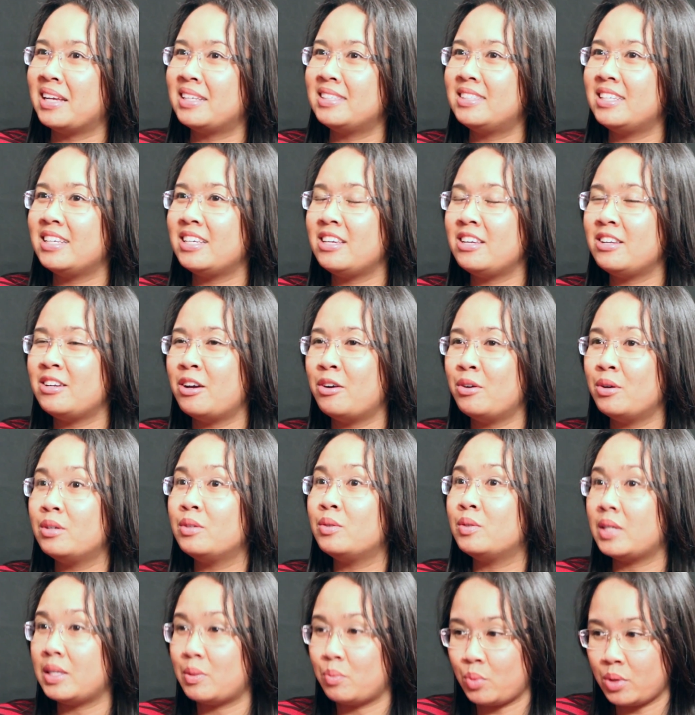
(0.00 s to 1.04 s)
Next thing you
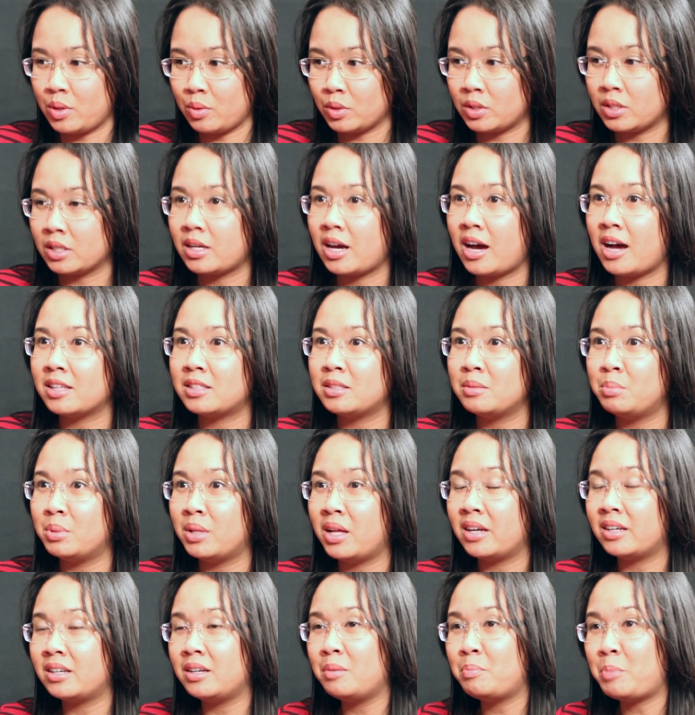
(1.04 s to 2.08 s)
know, it was the
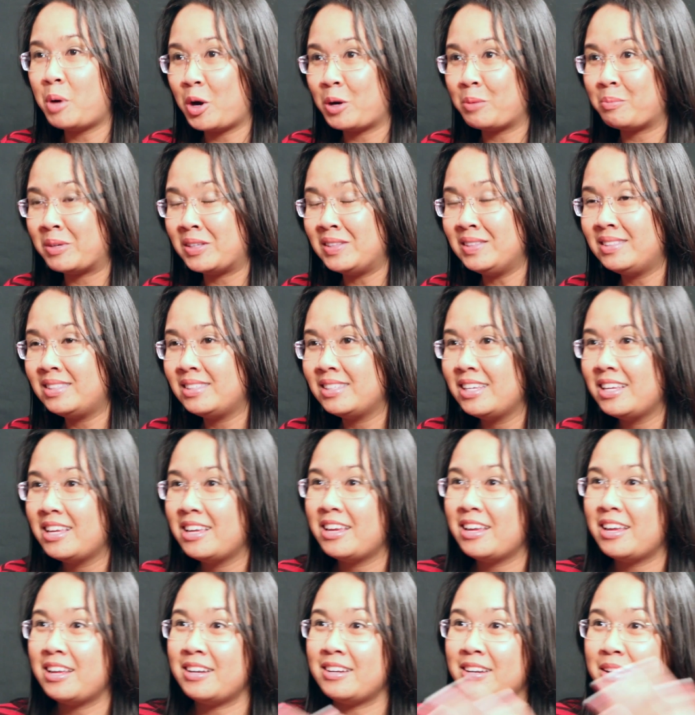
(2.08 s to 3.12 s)
Casablanca Apartments,
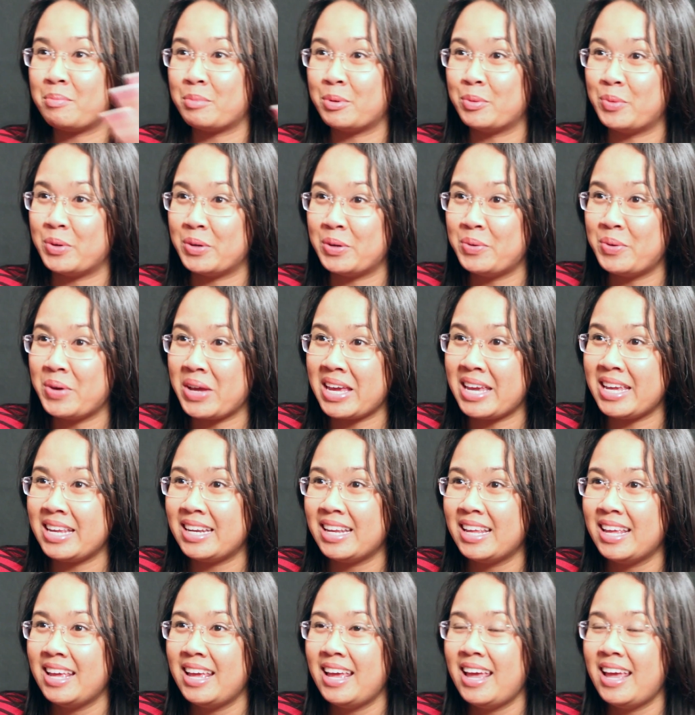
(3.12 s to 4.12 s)
number 108.